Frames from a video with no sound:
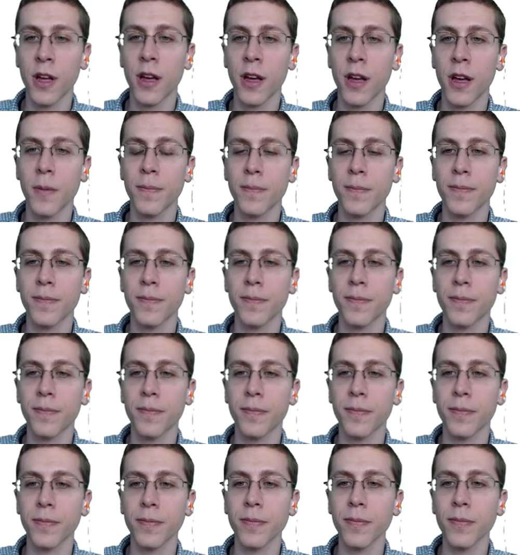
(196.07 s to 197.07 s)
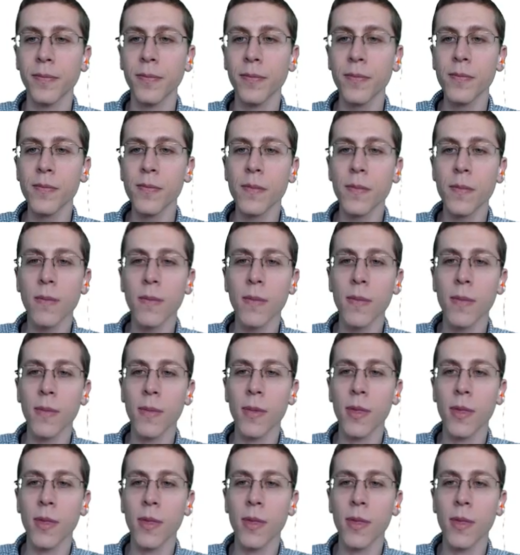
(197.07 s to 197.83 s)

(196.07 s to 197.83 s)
No one is speaking in this clip.